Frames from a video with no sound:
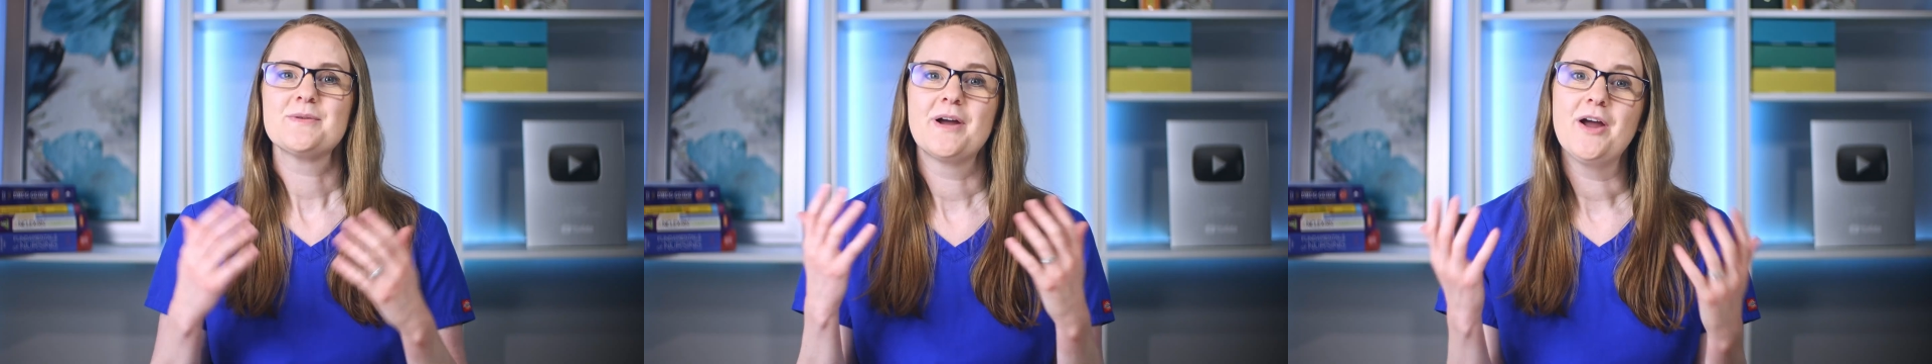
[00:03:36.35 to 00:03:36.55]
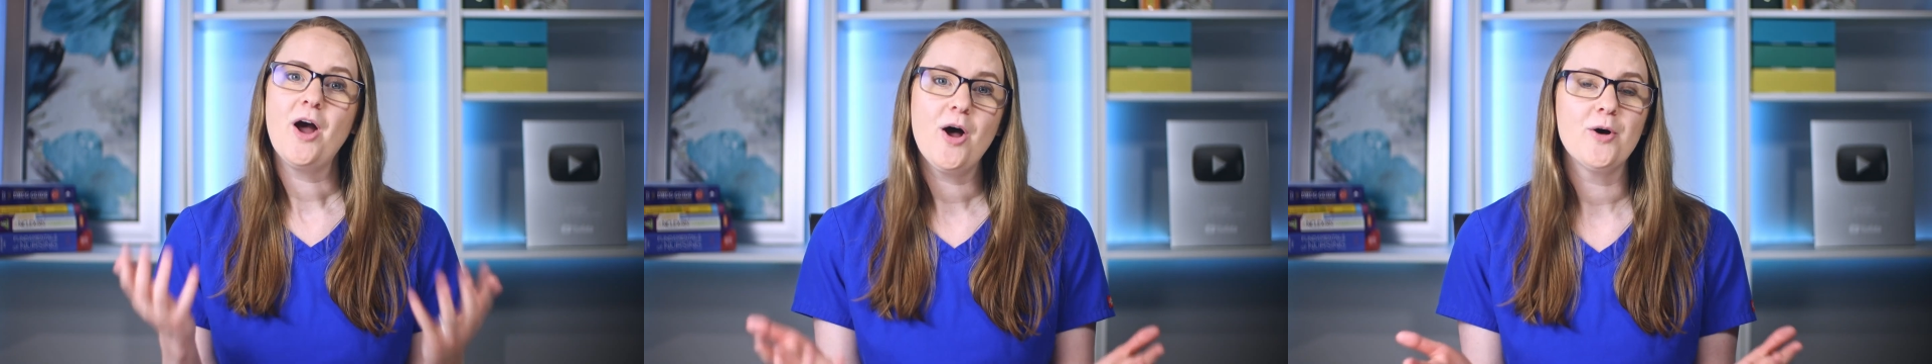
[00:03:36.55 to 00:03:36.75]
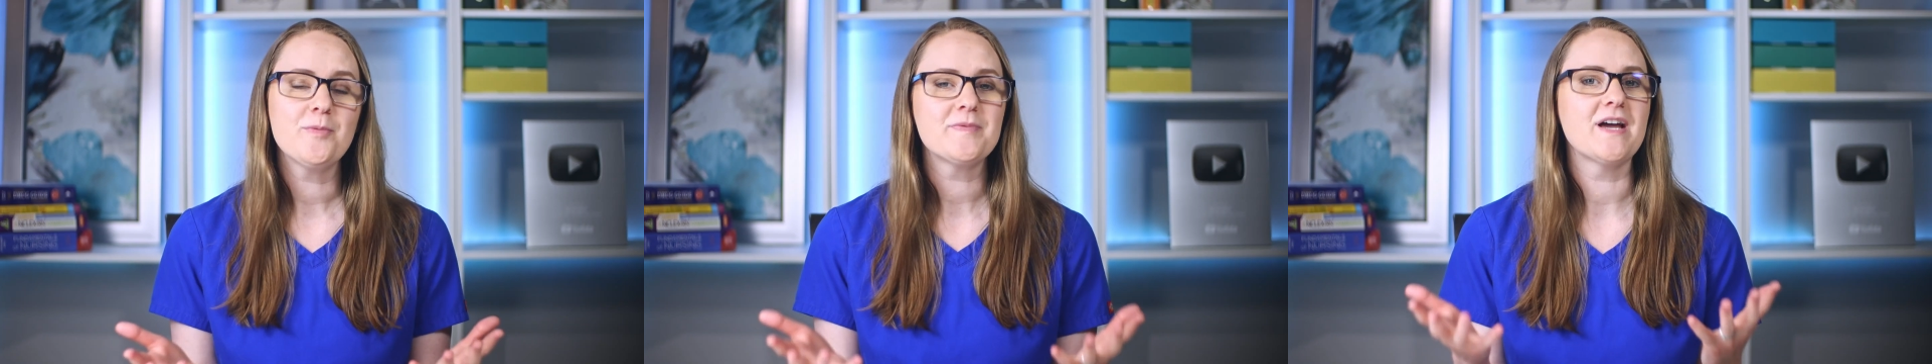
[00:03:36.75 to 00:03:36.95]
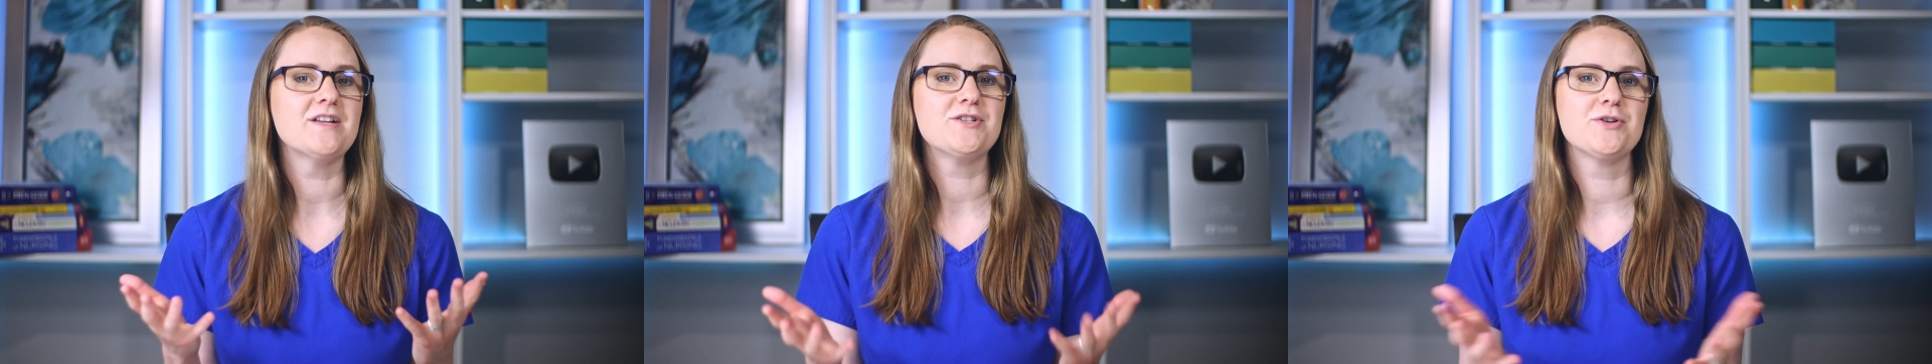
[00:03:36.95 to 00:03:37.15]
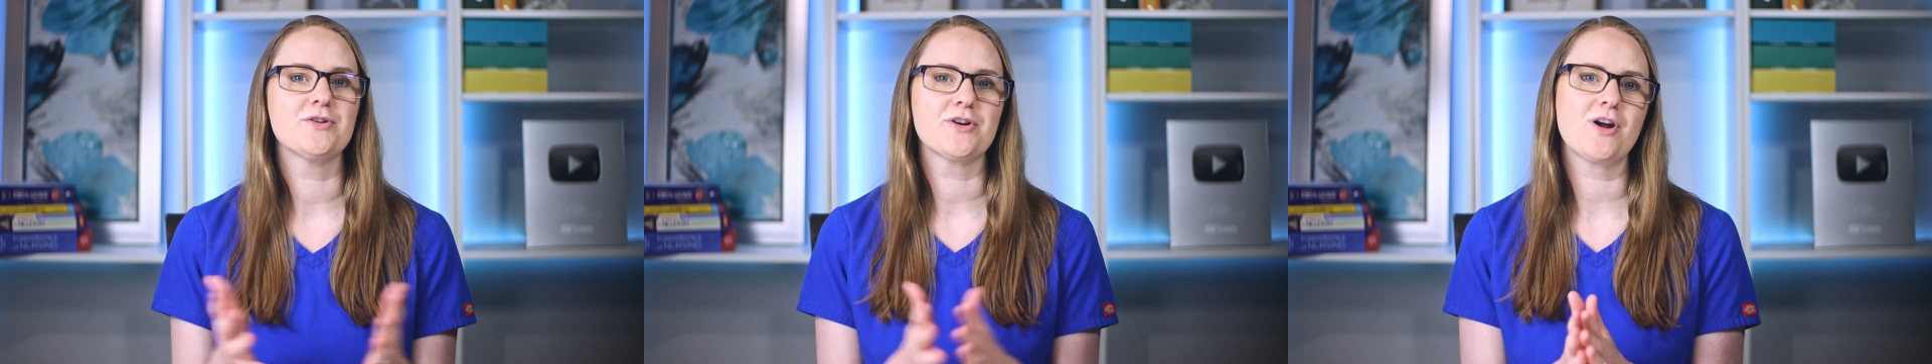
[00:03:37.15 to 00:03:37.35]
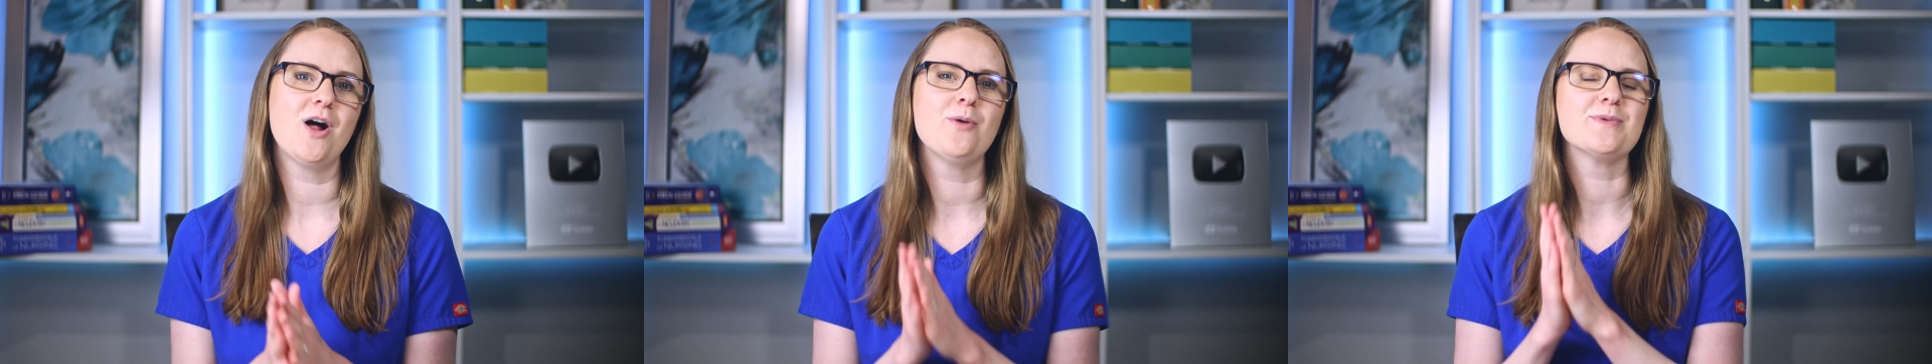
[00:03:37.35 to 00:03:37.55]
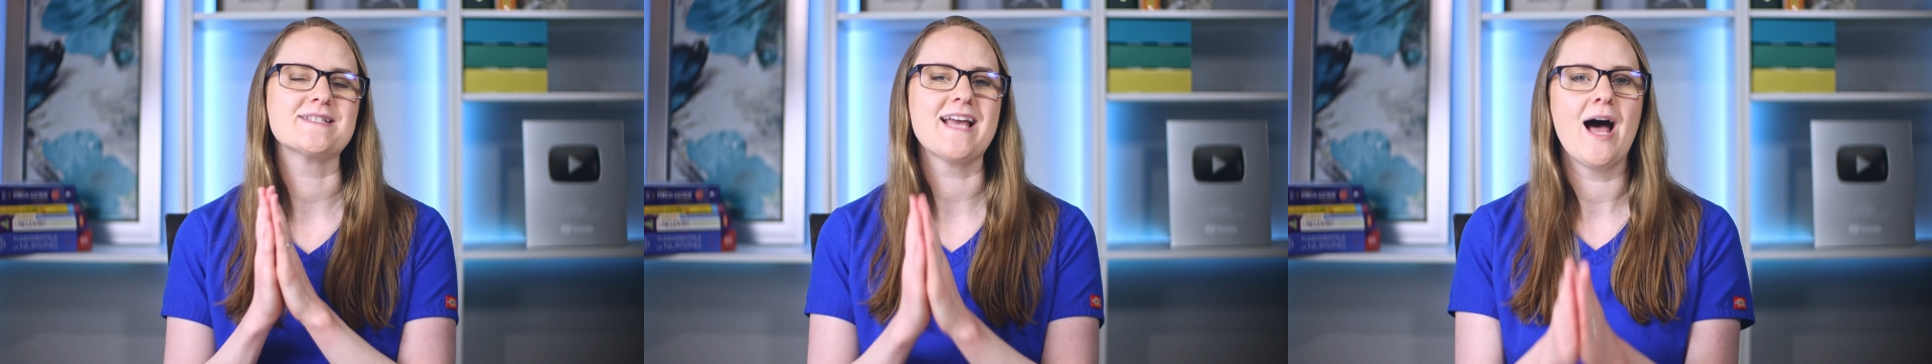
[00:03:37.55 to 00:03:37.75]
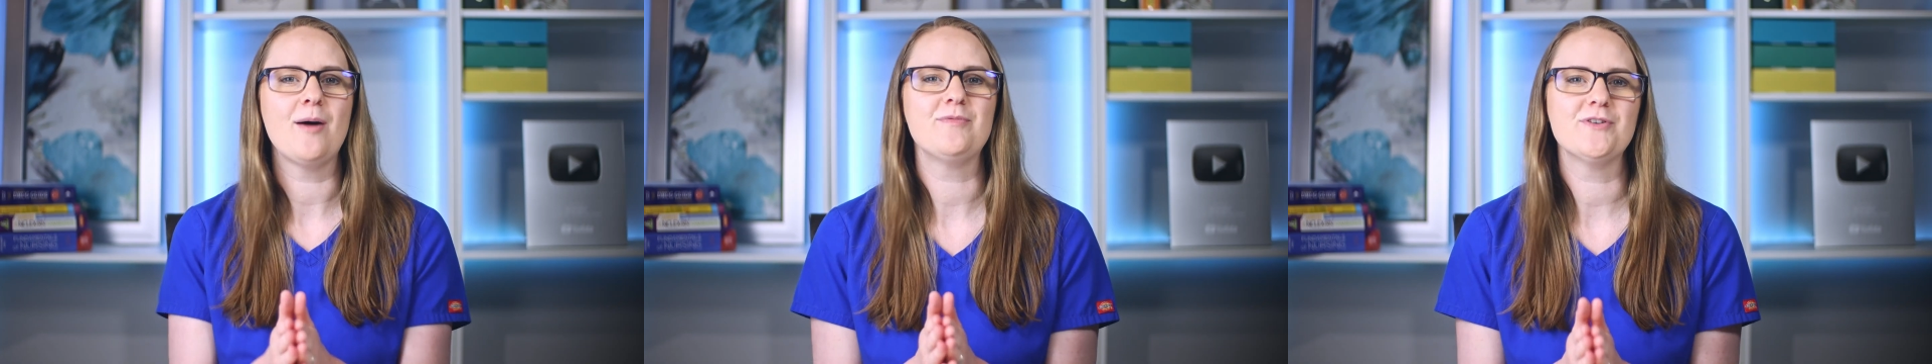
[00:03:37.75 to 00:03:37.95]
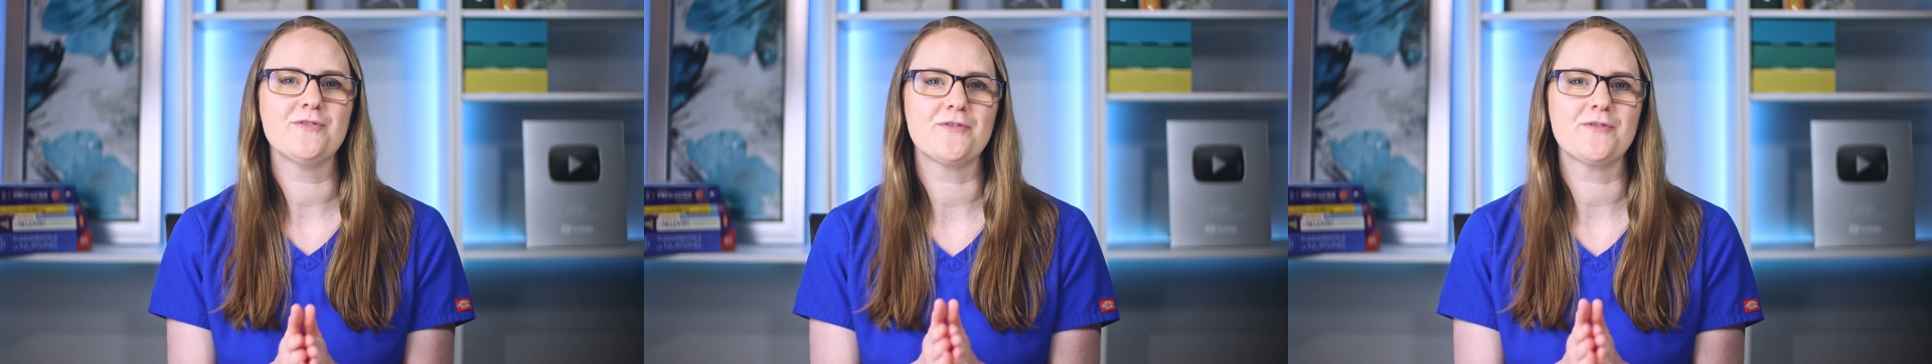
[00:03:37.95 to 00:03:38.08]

So I hope that tutor call was helpful